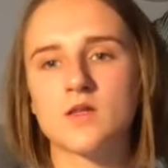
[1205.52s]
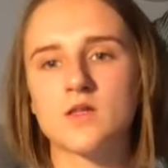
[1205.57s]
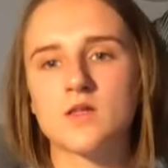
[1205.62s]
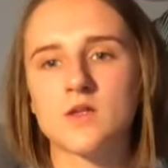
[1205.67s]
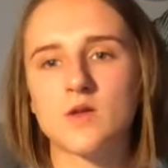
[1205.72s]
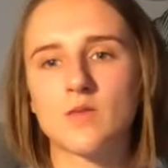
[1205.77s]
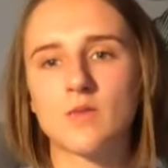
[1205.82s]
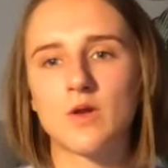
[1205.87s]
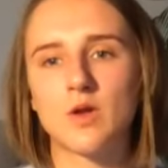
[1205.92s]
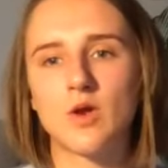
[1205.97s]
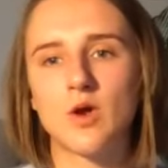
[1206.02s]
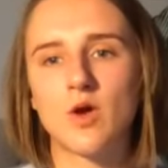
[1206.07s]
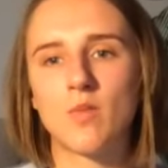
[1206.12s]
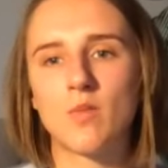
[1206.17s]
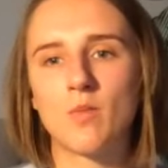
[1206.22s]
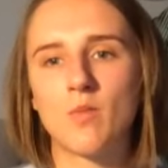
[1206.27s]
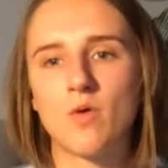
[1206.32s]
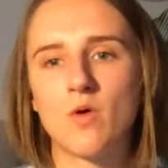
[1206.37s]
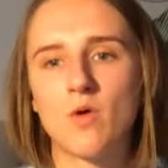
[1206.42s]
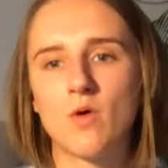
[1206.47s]
So
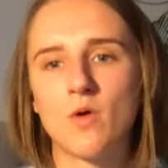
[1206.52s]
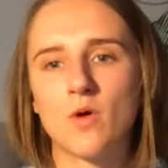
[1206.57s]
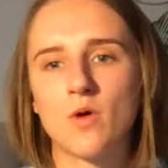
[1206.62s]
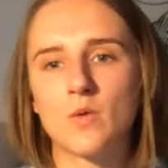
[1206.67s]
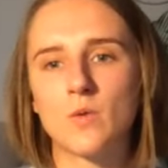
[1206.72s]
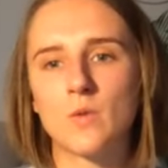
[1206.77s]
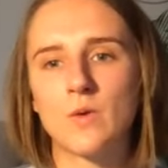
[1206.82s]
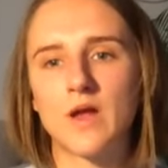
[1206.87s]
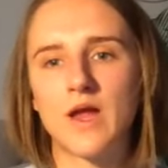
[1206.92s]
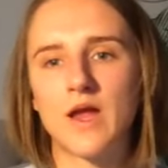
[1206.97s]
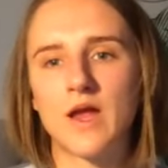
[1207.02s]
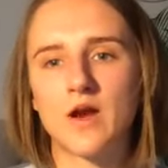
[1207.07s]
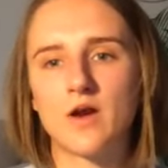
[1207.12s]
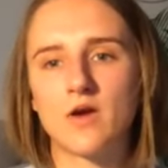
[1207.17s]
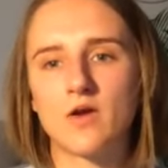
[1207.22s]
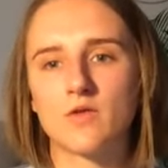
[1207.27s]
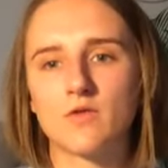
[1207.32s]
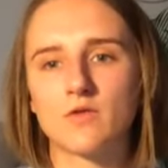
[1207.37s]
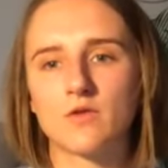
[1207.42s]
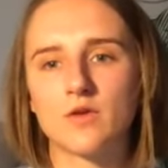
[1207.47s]
become more
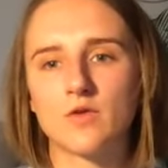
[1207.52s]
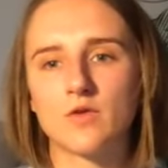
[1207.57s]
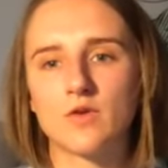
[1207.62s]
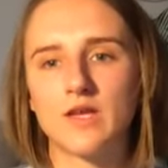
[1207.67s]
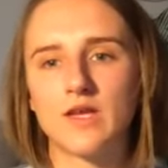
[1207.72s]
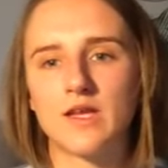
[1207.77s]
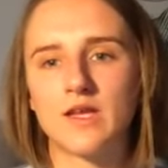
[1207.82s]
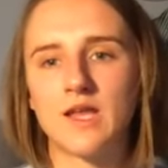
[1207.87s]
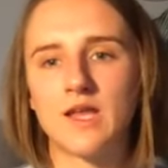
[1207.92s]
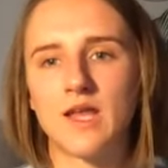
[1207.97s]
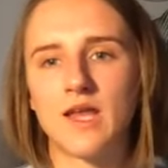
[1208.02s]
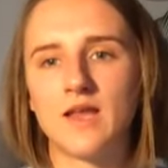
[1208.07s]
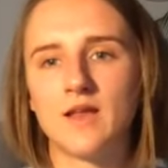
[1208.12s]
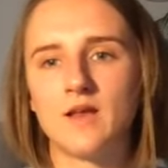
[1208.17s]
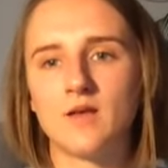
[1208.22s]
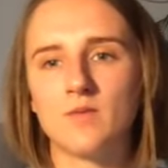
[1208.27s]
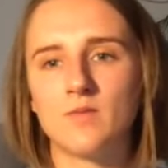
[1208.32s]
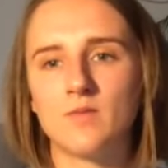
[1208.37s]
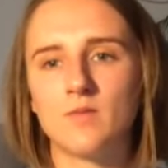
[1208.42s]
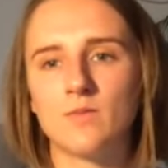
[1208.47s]
aware of your inhale,
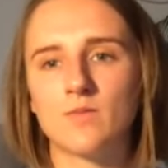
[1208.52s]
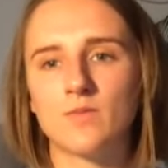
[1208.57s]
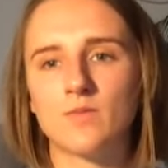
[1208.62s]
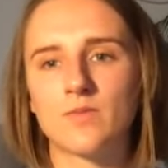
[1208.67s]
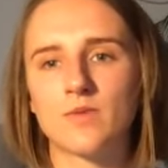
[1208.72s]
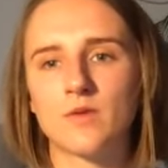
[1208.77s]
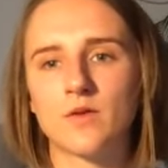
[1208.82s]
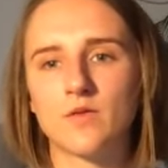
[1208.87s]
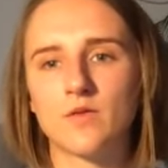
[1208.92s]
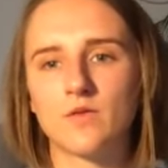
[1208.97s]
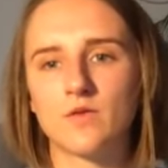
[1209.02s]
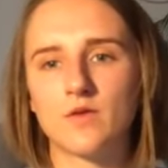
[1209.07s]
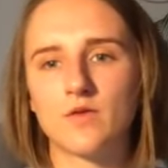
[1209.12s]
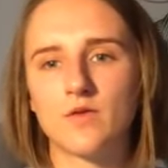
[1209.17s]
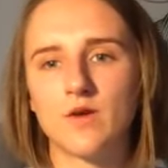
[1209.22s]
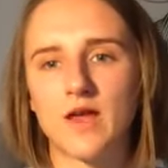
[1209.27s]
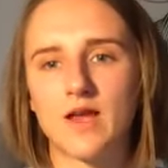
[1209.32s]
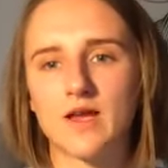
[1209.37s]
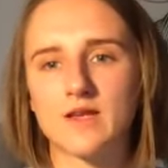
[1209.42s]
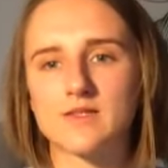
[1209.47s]
of your
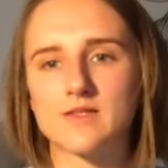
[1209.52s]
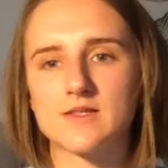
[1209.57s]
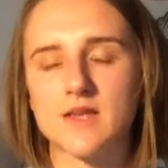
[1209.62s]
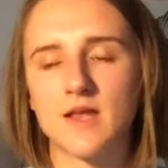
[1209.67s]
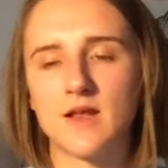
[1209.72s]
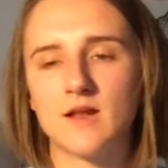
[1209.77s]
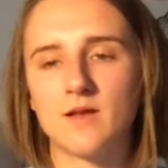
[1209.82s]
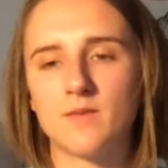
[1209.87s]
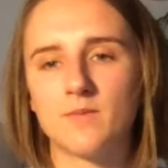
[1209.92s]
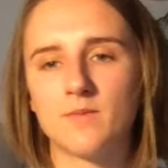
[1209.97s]
exhale.